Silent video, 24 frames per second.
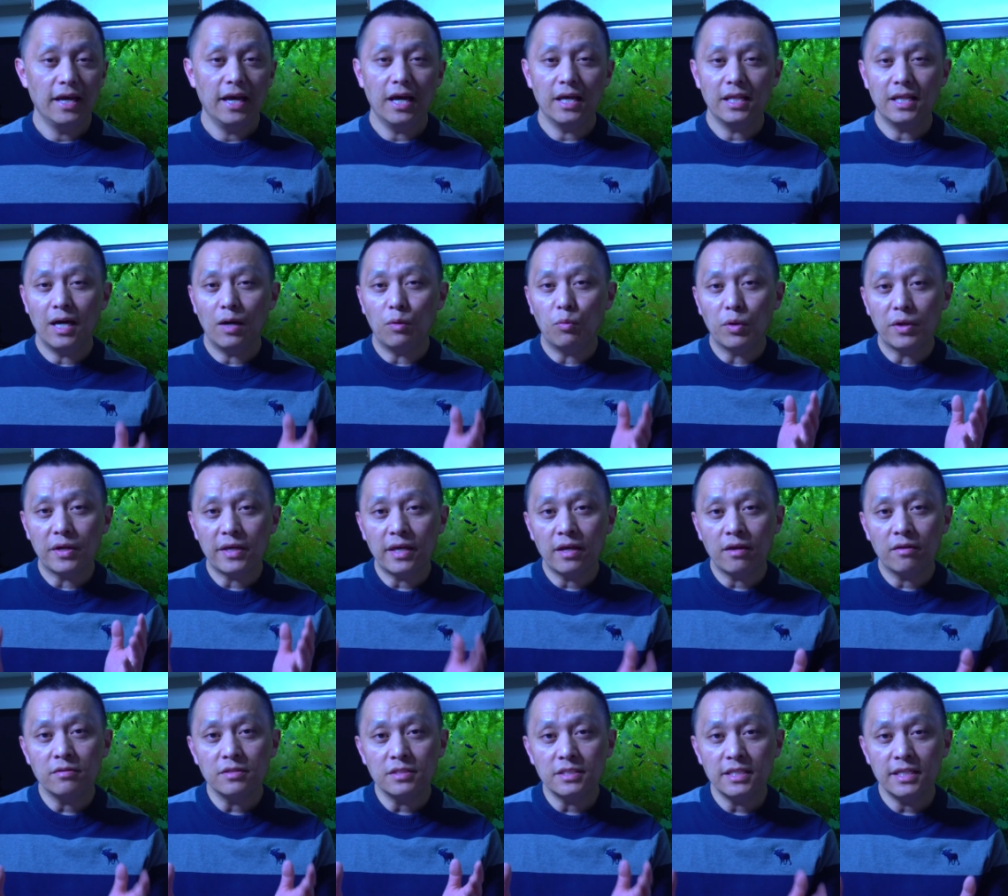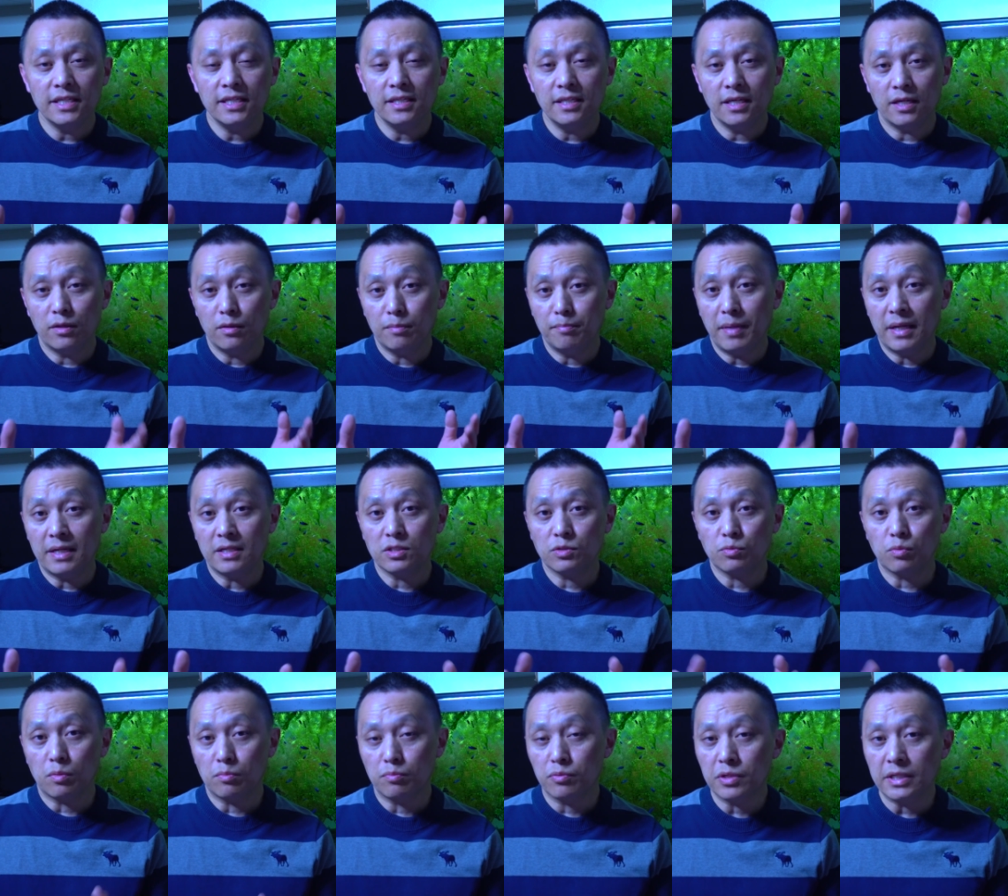that will guarantee that your
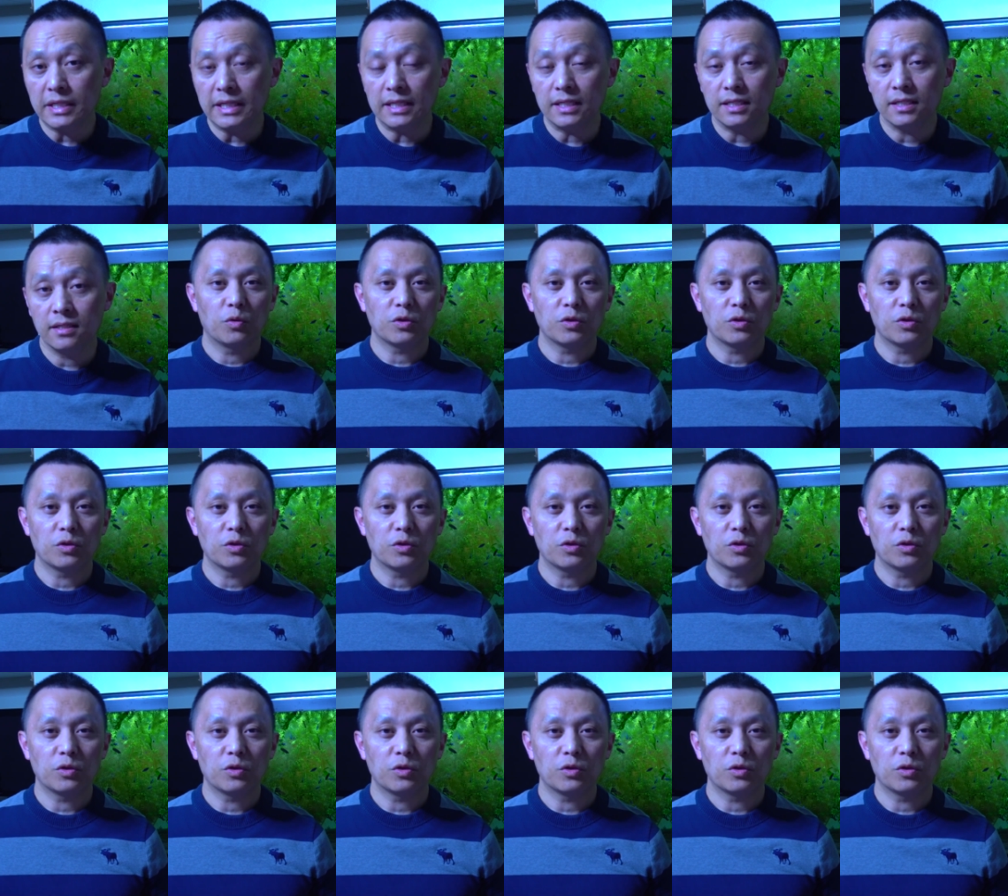bettas will breed.